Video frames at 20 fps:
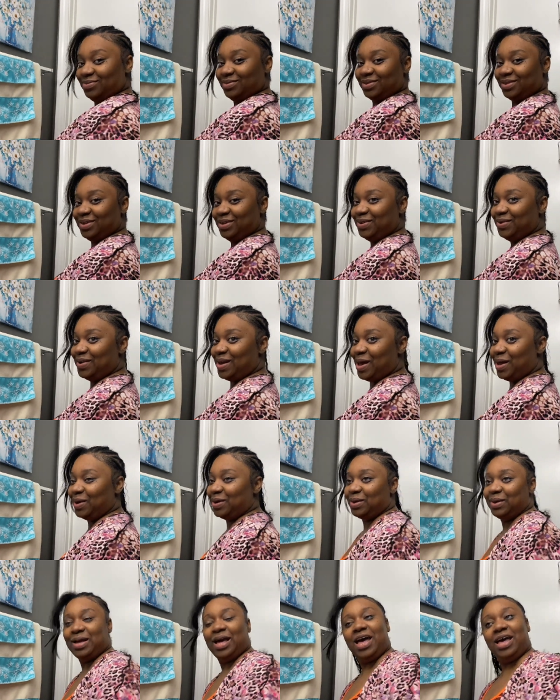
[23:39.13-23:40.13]
Cute, I
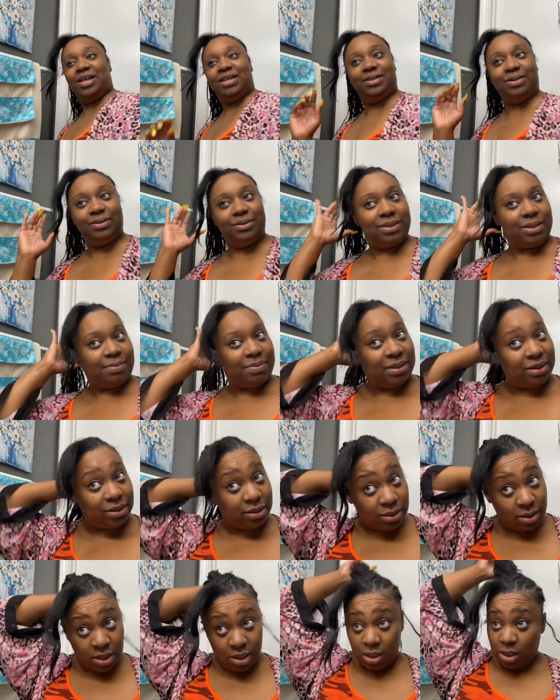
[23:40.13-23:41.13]
mean. I had to do something
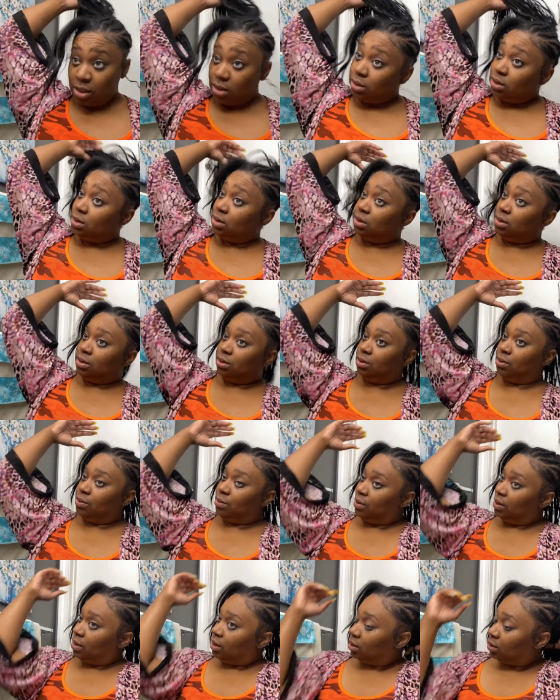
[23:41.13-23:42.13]
to
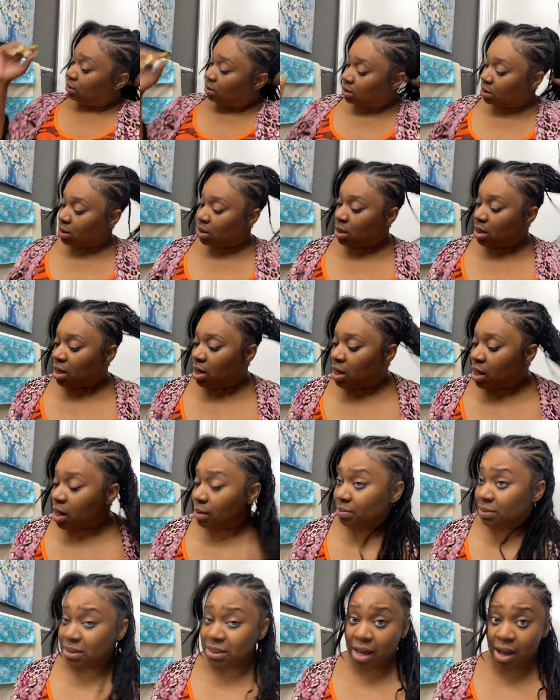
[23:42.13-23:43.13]
it.
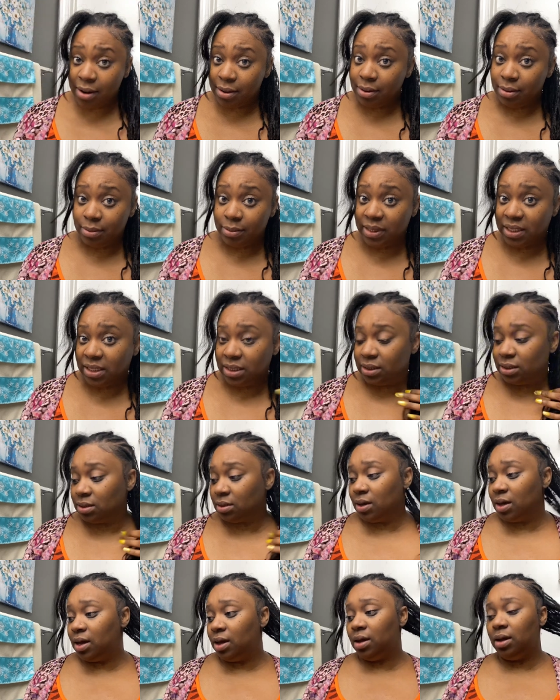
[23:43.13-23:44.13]
I'm tired of the wigs,
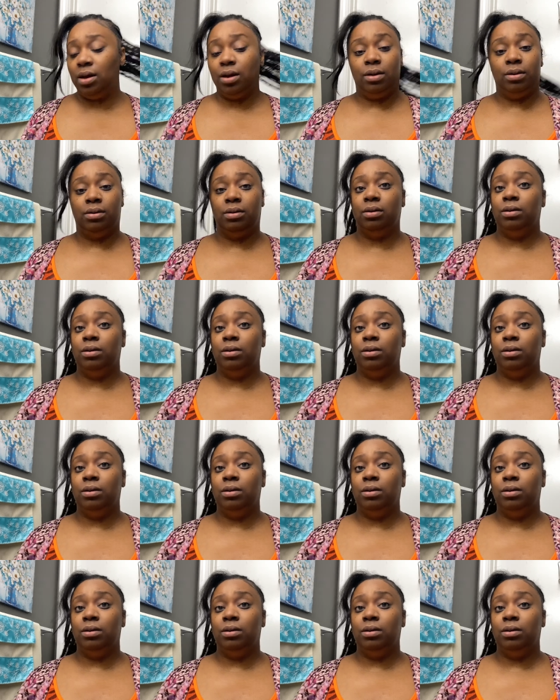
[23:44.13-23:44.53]
okay?